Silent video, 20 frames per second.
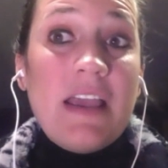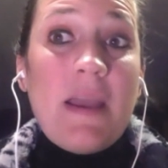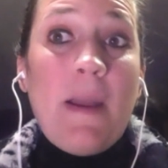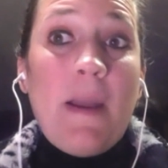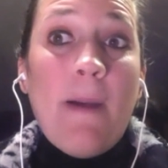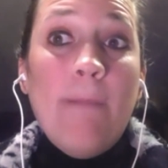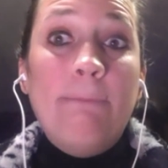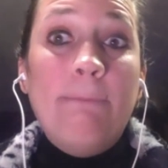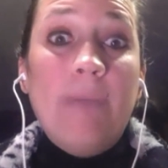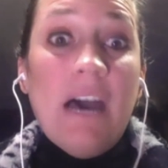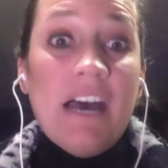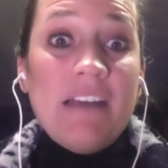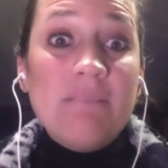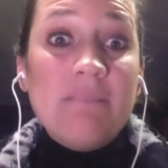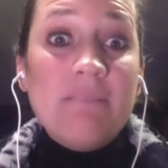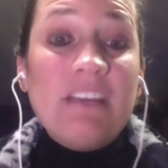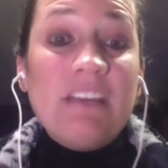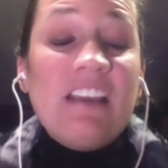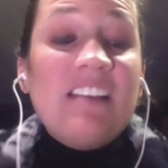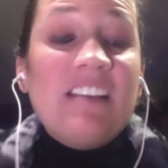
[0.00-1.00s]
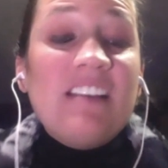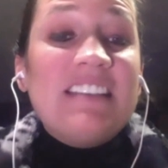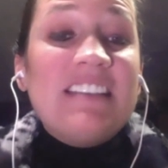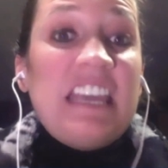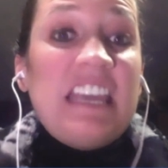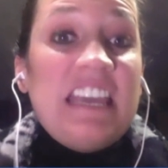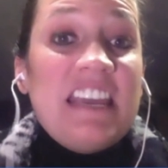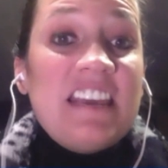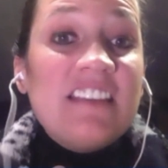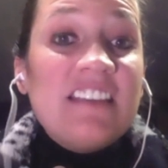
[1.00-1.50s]
But because
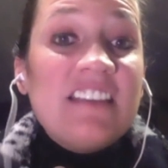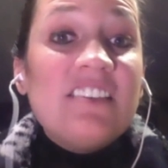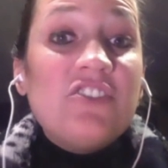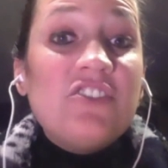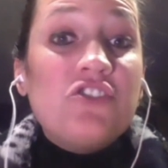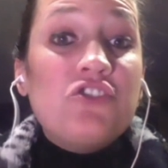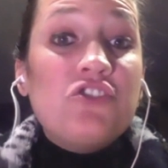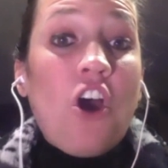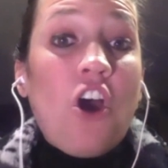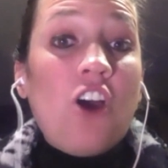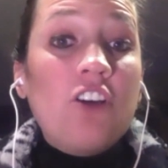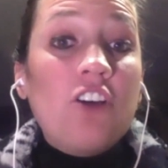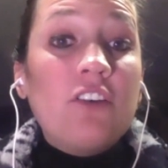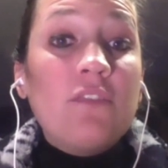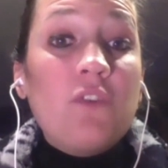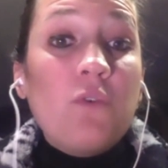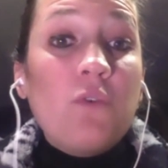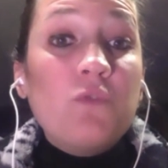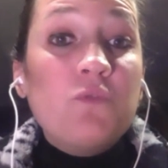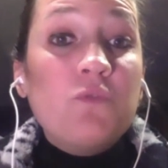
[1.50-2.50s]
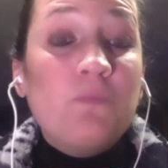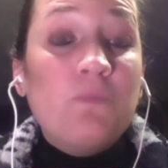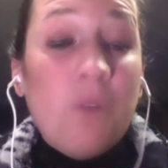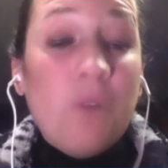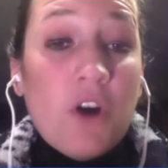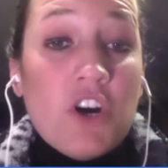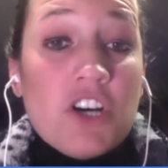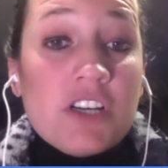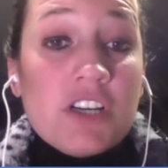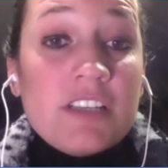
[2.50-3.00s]
he is the star of those
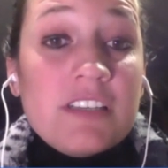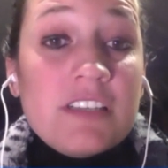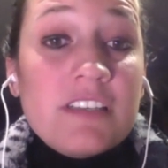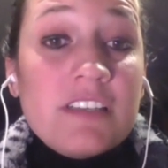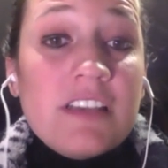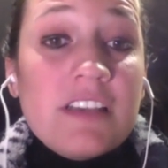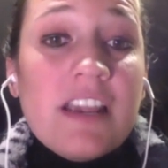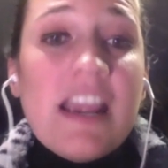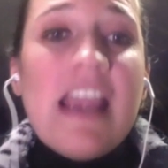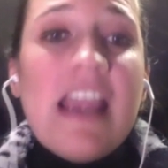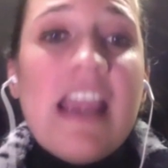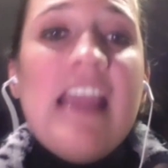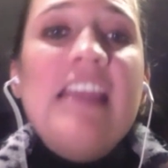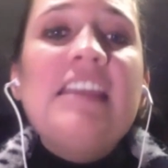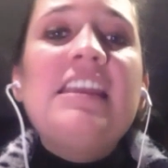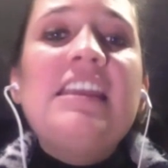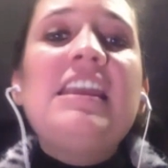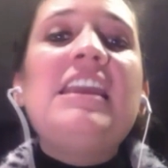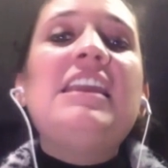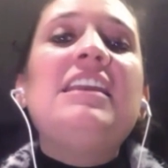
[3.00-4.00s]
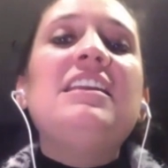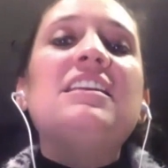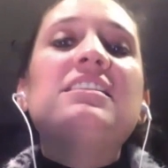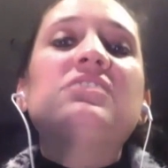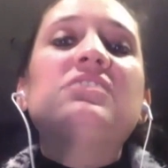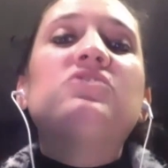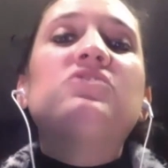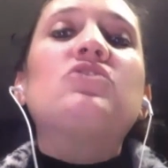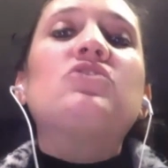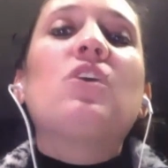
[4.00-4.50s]
books, he
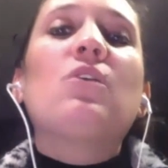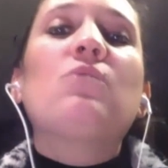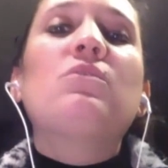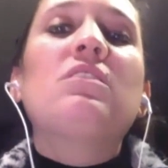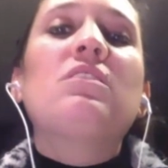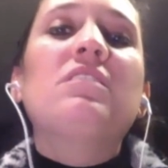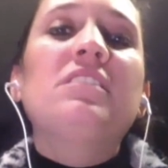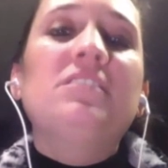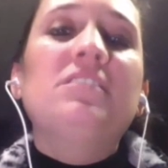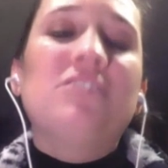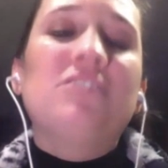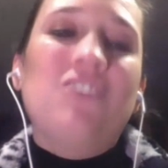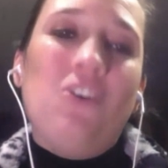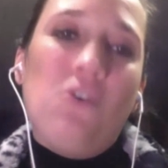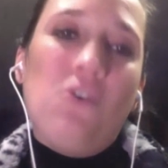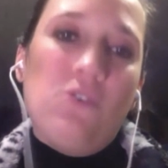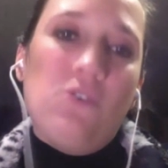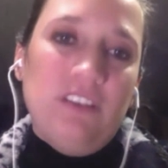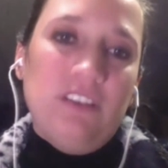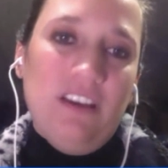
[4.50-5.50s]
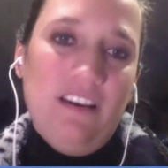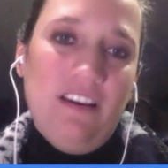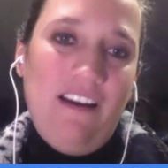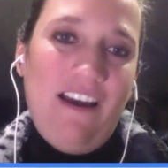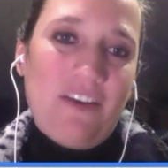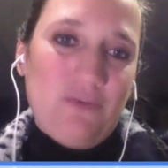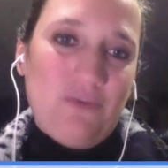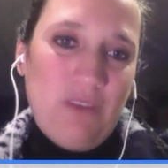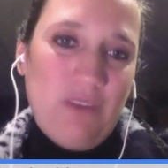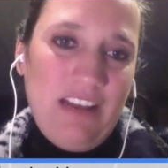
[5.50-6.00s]
is totally sold
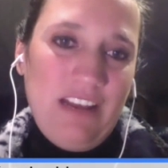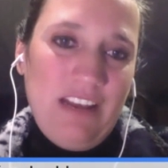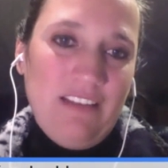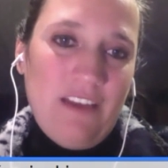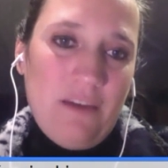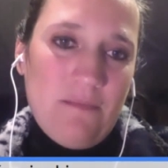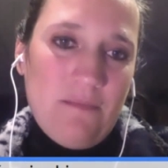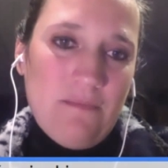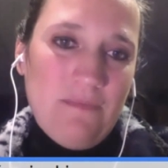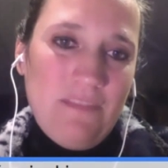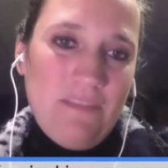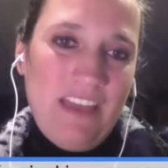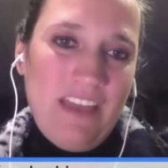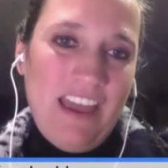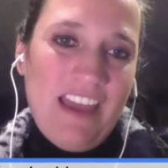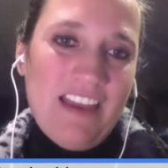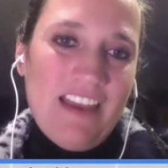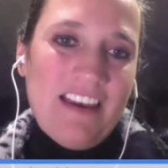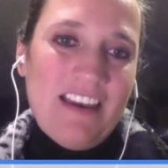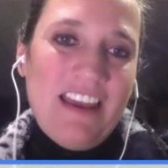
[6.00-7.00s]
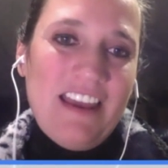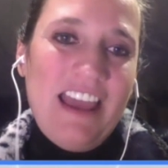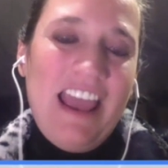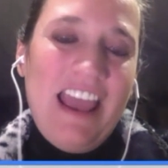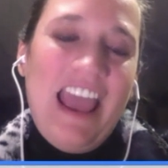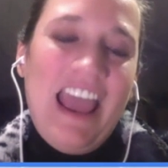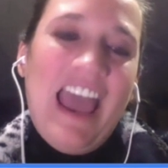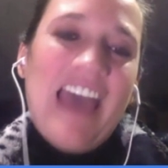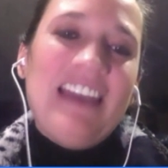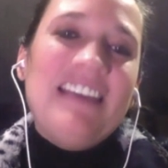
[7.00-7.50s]
on reading them. And
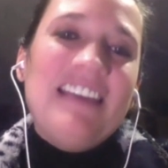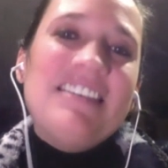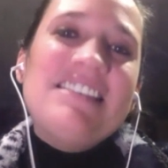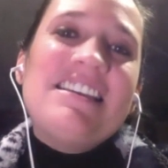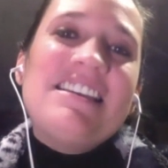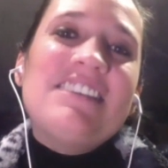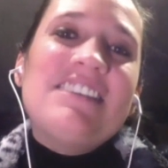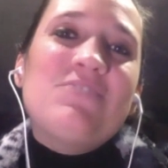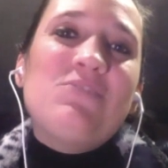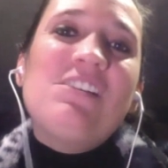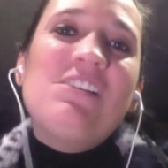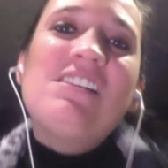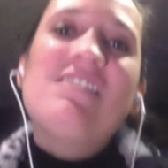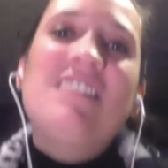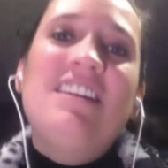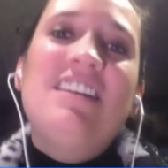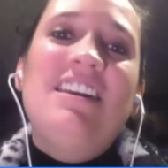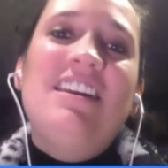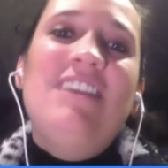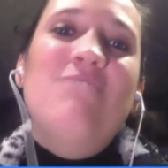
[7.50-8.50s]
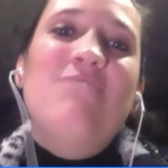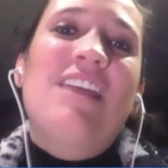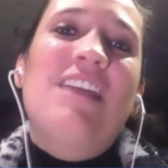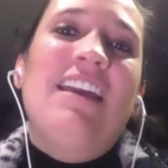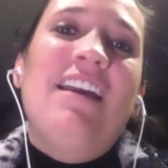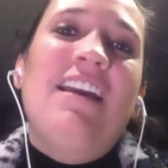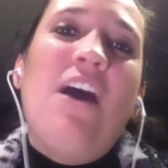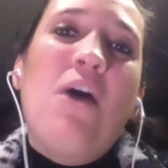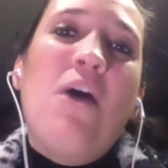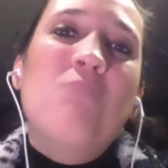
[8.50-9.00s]
I think that's really the key when it
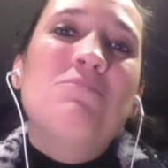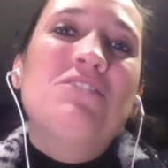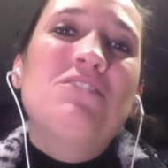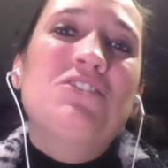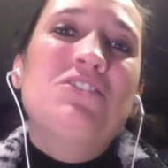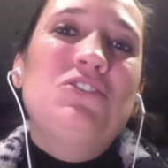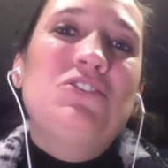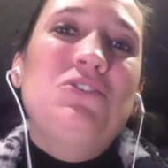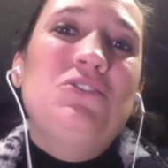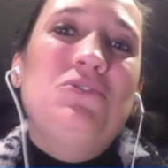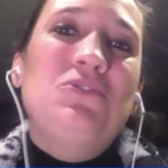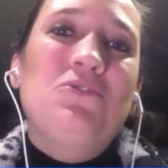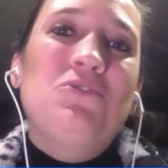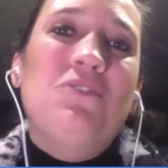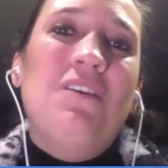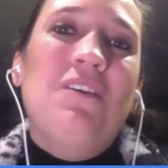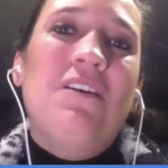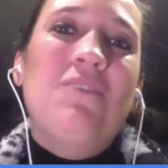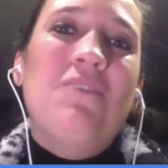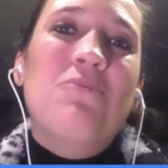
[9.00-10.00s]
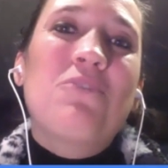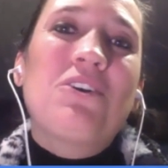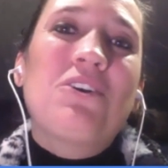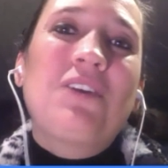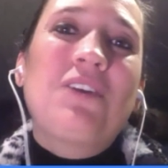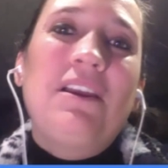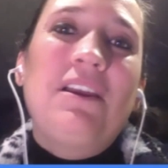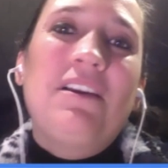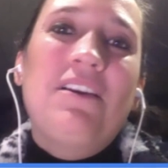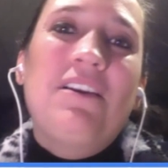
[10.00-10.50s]
comes to
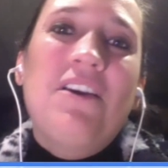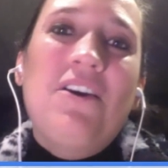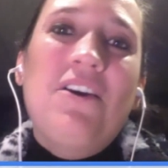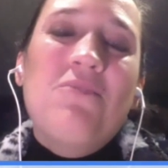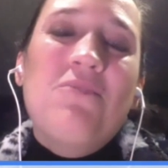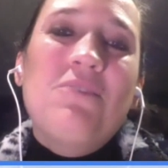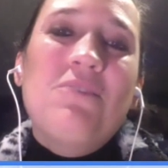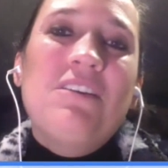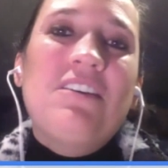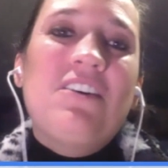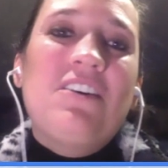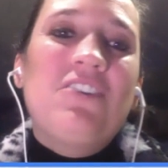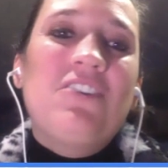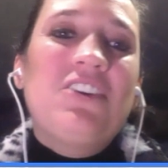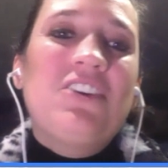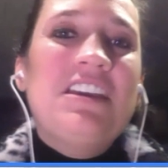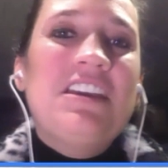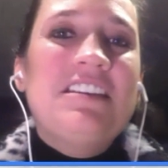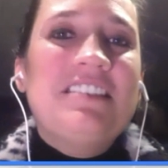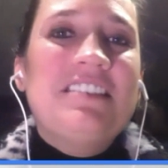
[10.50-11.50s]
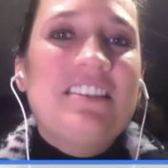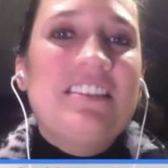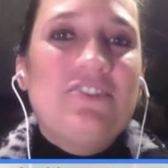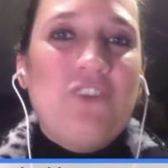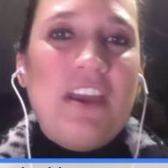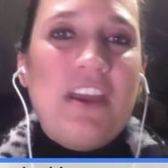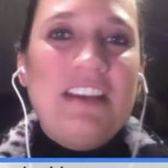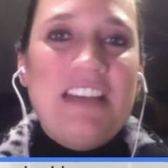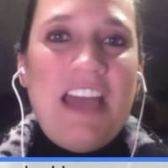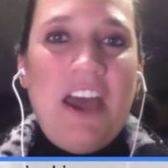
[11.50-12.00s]
working with our kids and
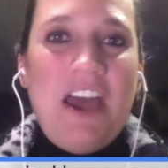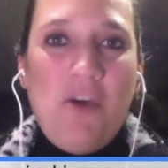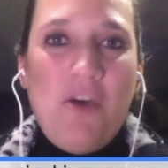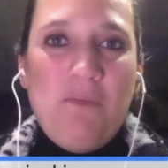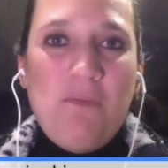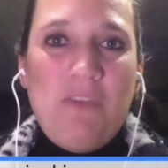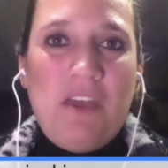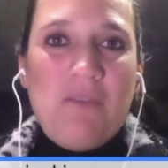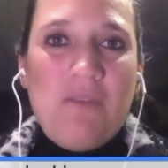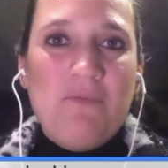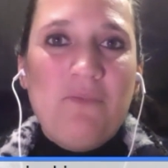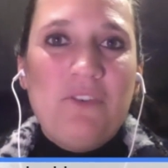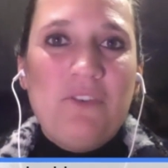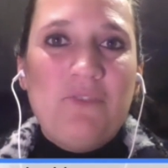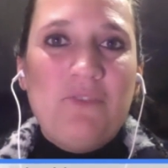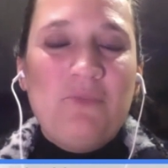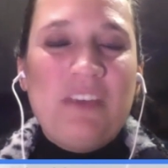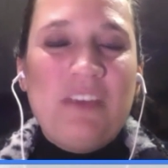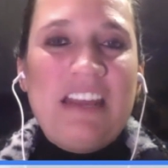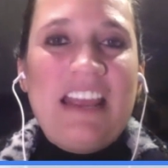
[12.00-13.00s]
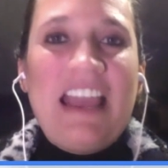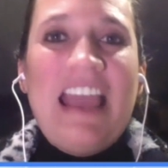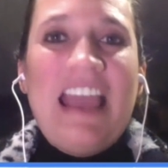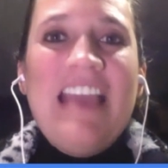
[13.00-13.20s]
trying to help them with reading.